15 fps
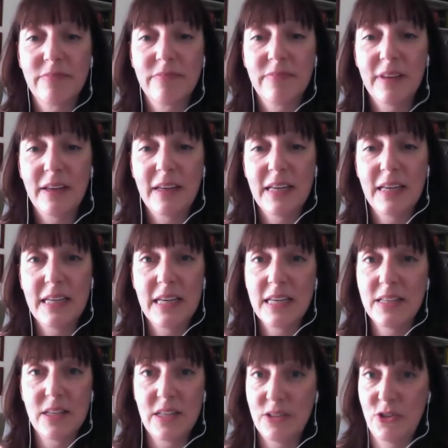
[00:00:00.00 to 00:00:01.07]

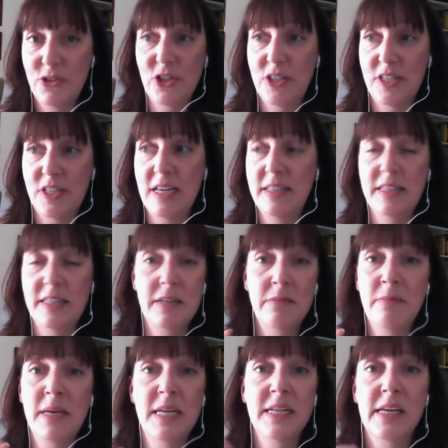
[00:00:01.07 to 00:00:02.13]
is just, it's an
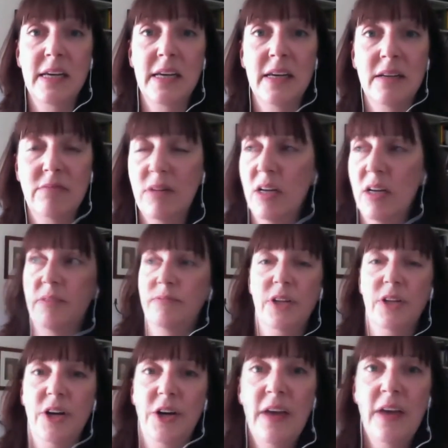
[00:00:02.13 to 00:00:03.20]
immediate no.
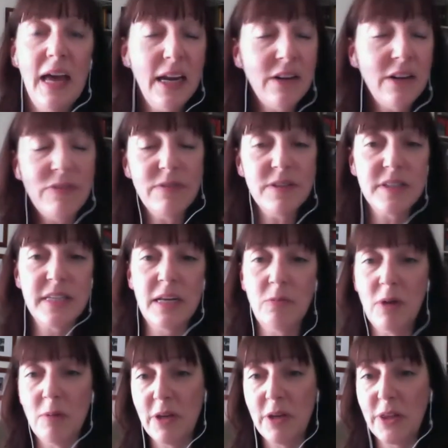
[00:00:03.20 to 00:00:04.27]
Yeah. And I've even seen
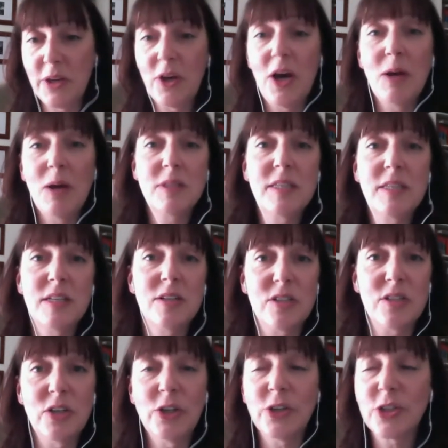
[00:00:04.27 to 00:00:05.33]
one where the guy was in a
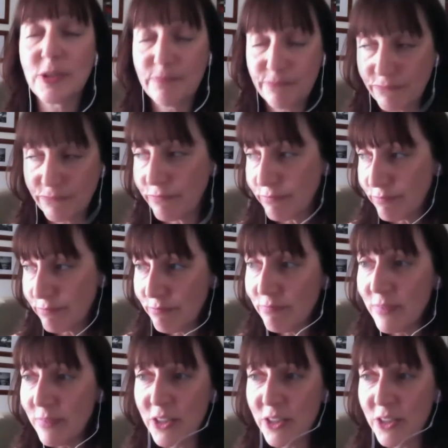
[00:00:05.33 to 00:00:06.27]
suit, and you